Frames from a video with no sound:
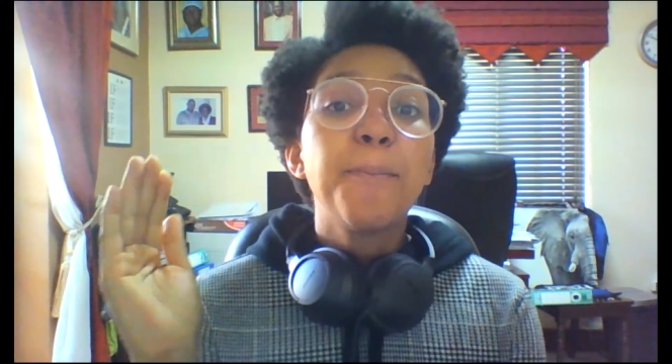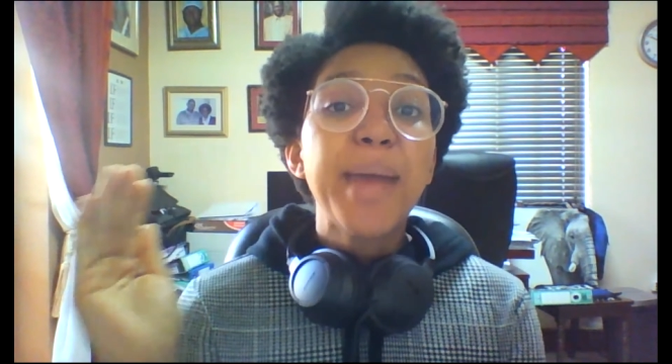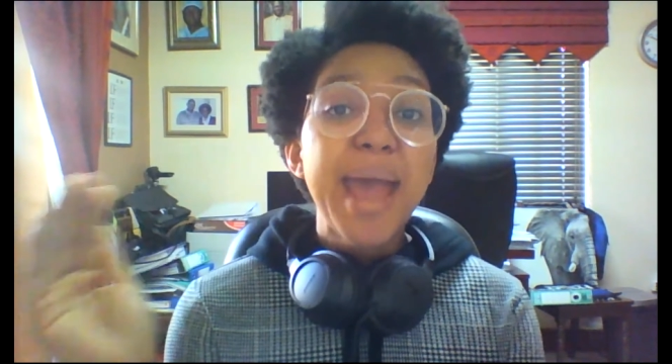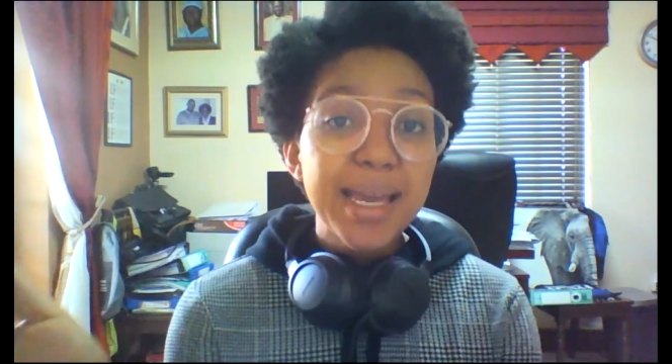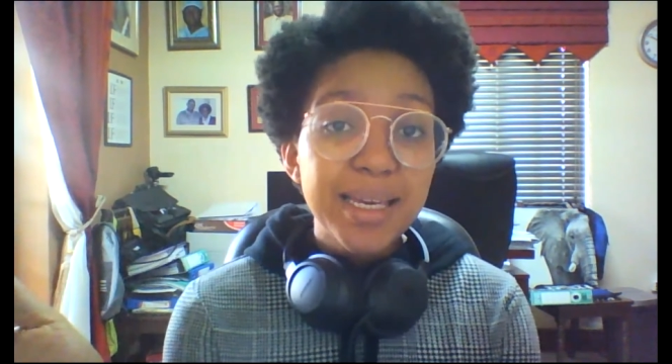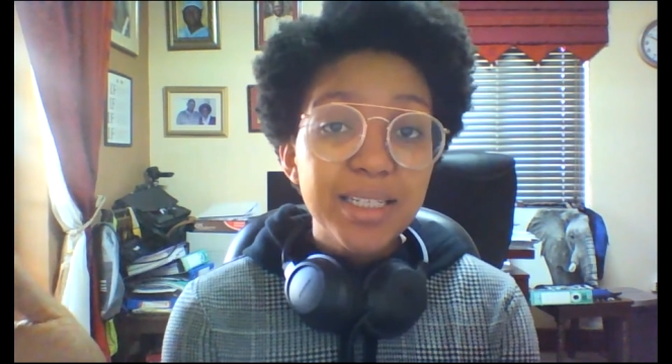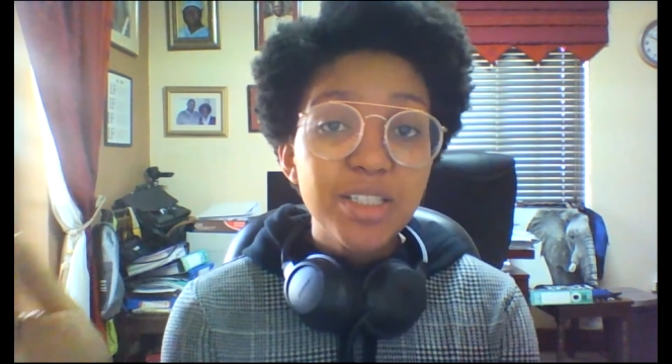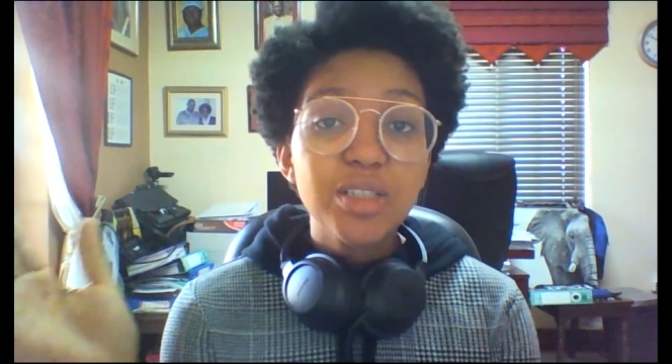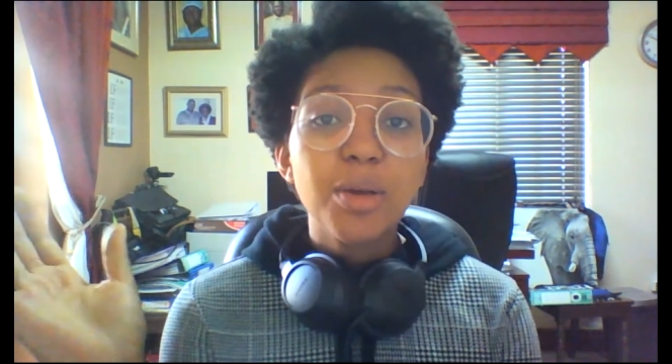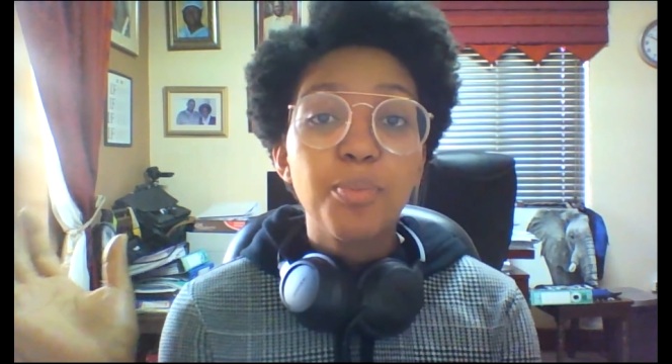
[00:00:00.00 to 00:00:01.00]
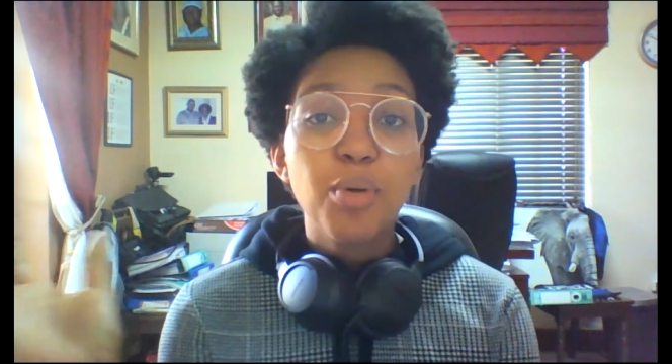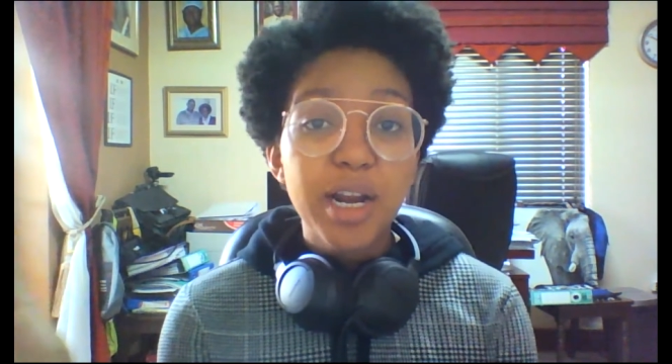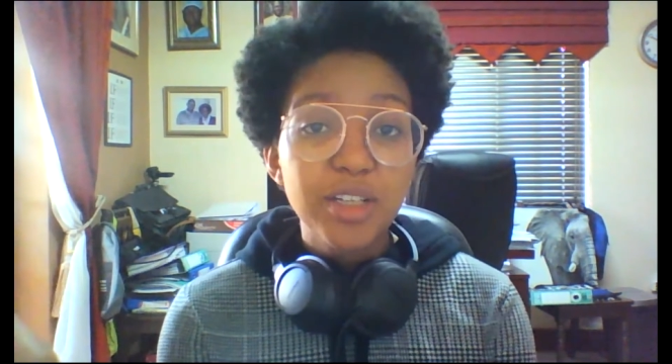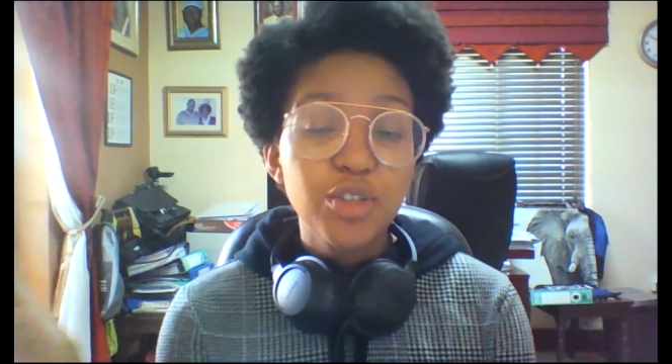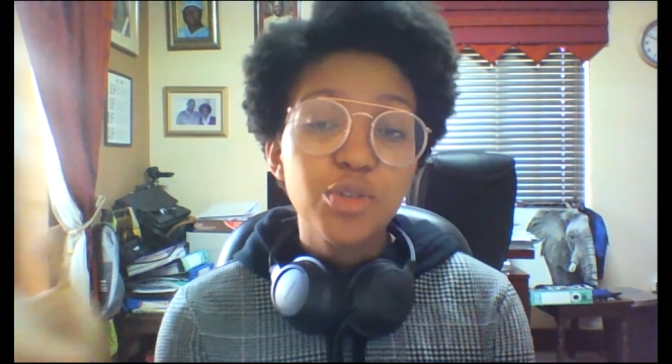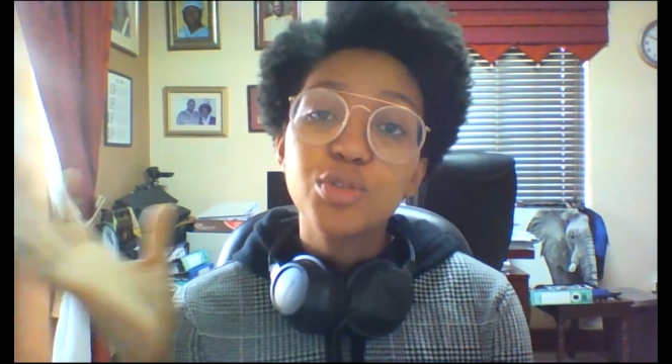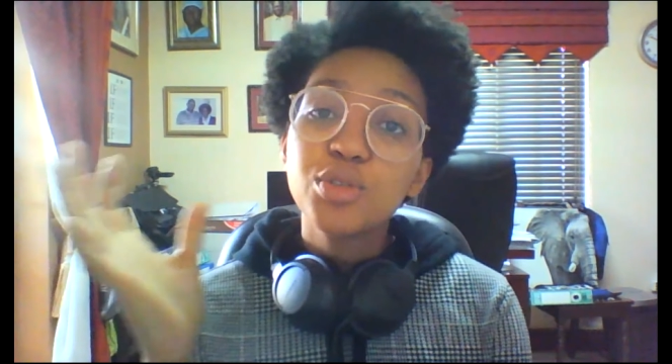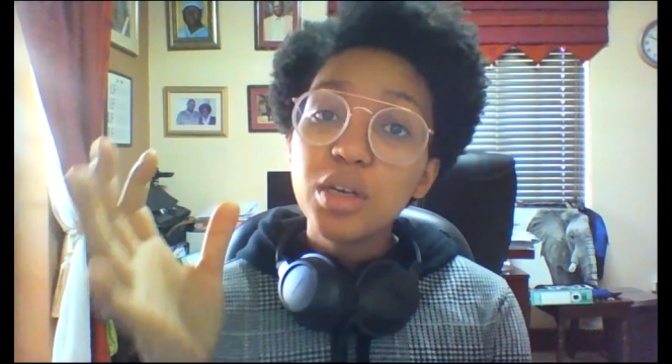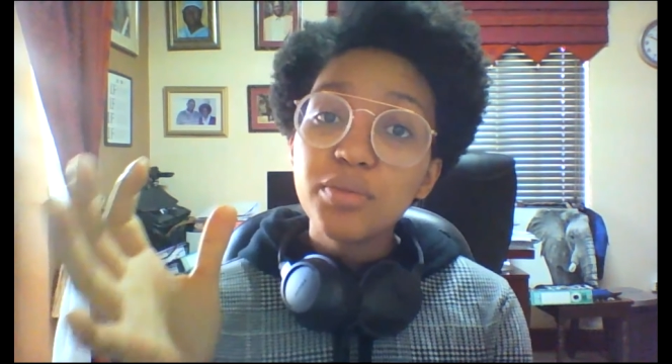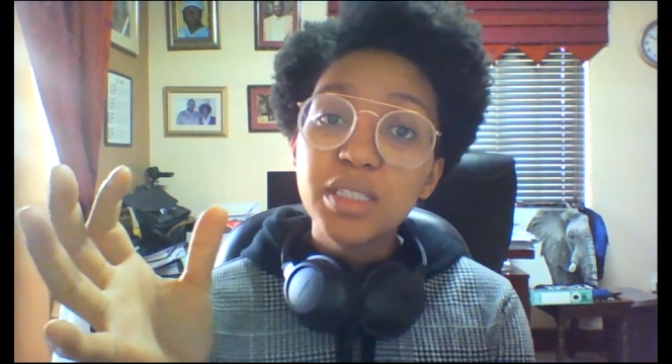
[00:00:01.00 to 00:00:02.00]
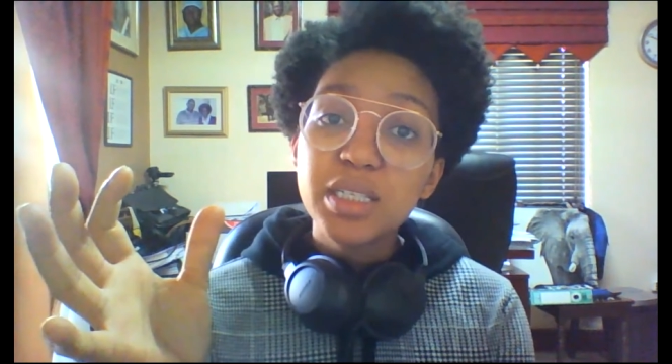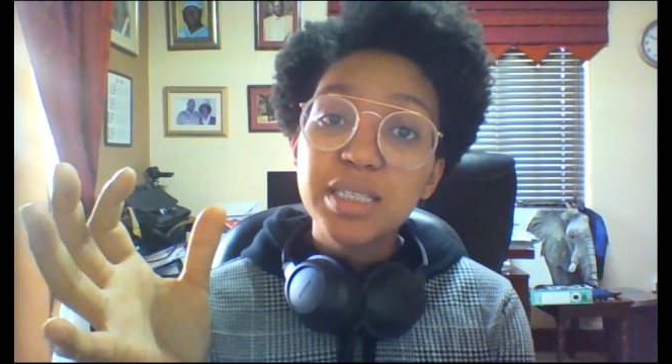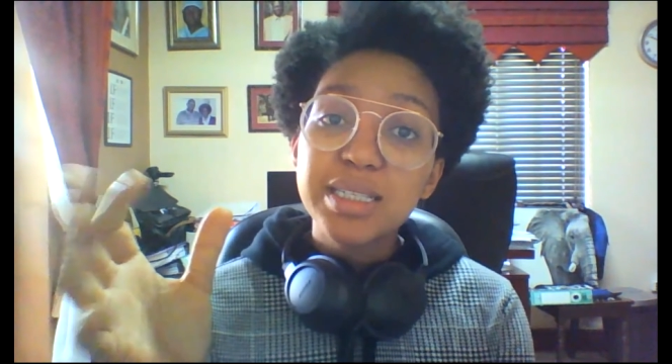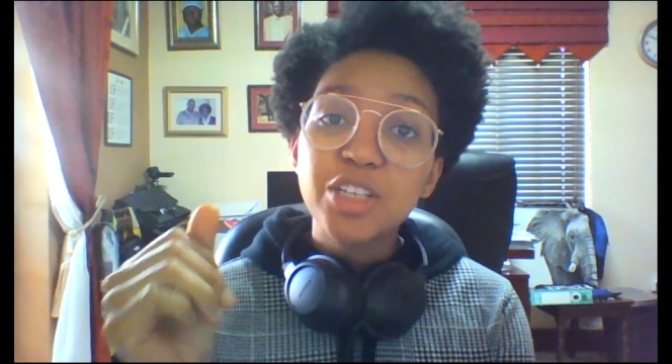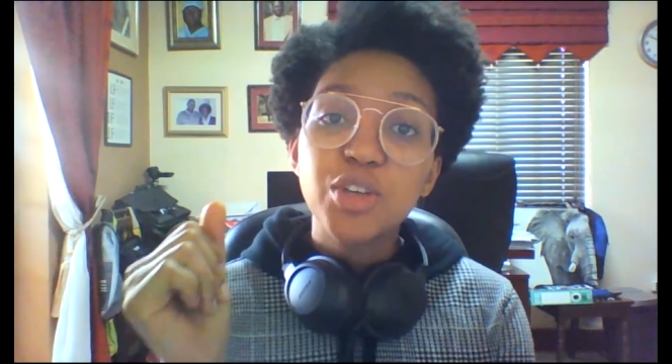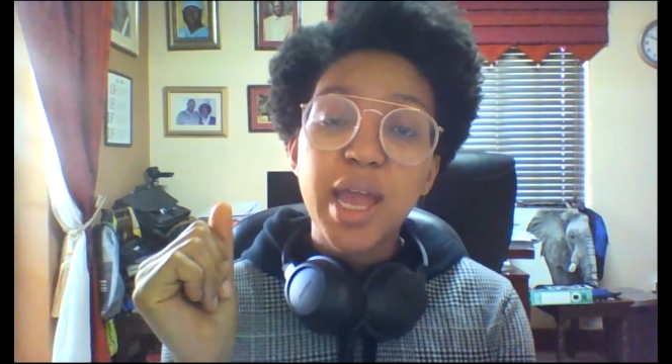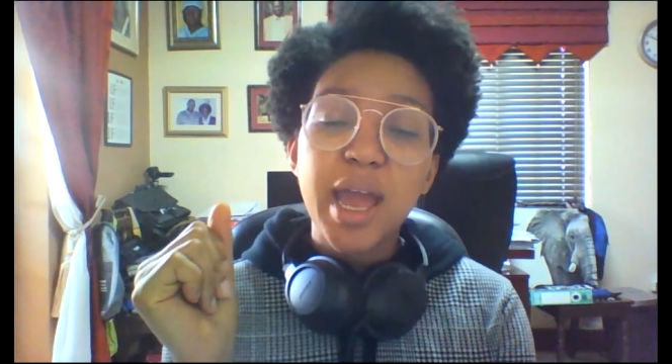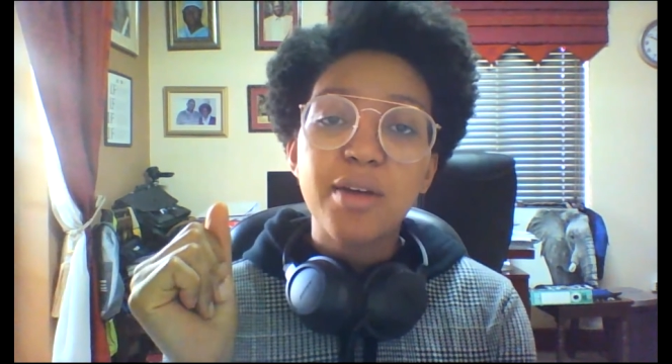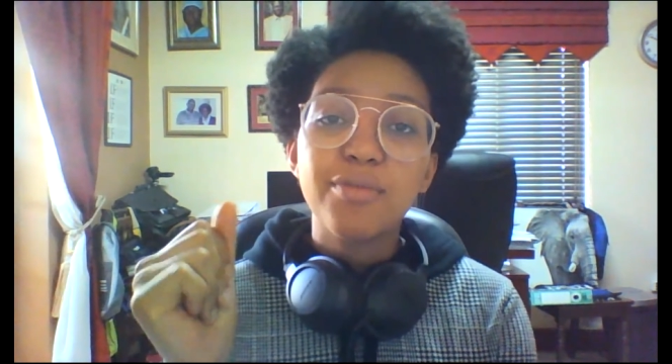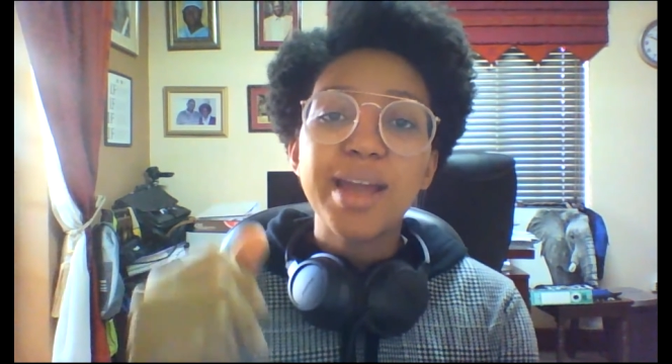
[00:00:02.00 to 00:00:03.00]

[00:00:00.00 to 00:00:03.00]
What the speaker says: package the products and the services that you have,